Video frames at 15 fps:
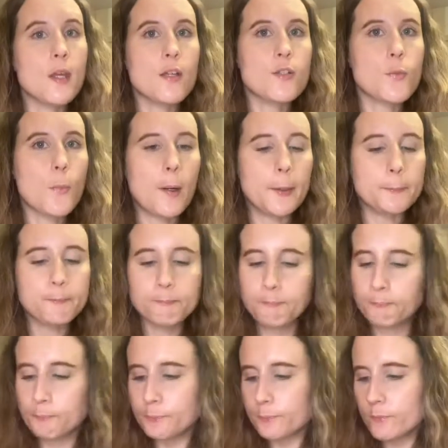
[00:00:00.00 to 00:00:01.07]
as well.
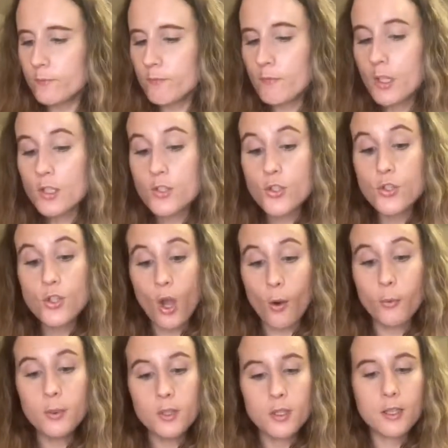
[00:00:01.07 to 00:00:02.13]

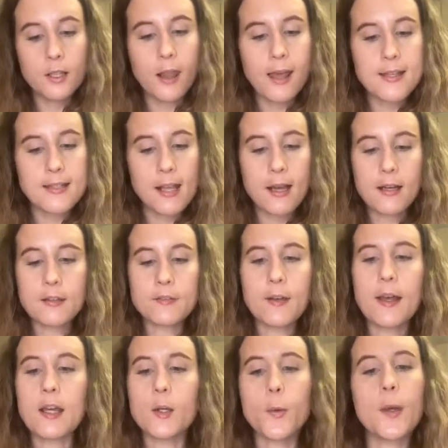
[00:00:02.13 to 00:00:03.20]
So let's have
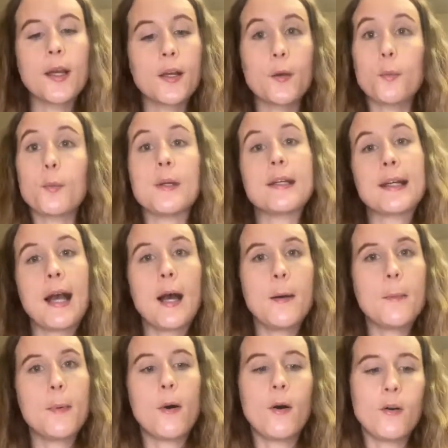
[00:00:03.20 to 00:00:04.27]
a quick
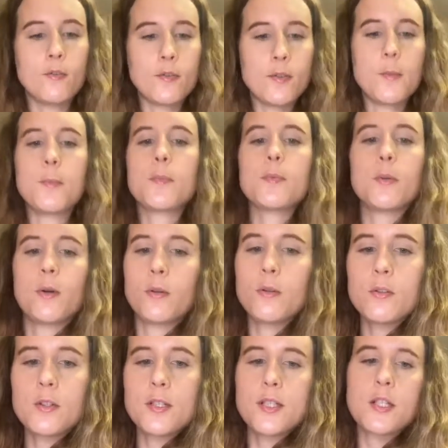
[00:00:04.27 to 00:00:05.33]
recap of the
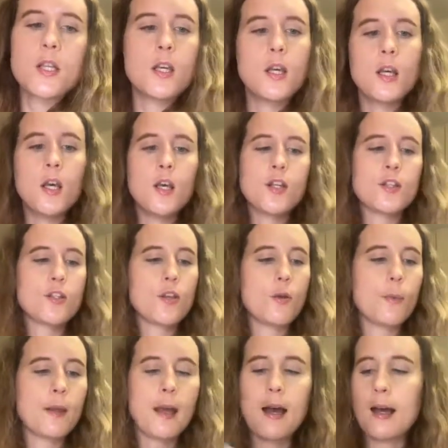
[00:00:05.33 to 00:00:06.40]
products. So
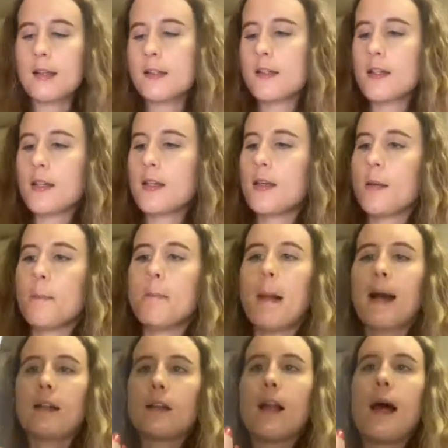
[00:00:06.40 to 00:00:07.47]
we had the
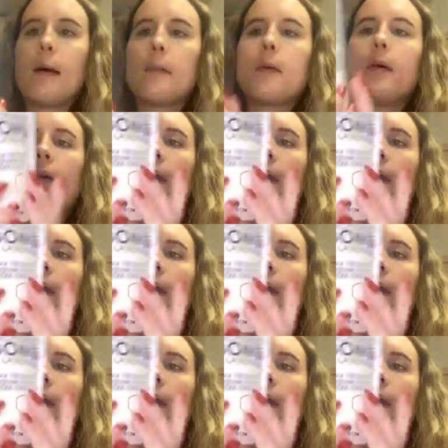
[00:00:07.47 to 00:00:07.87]
MagLab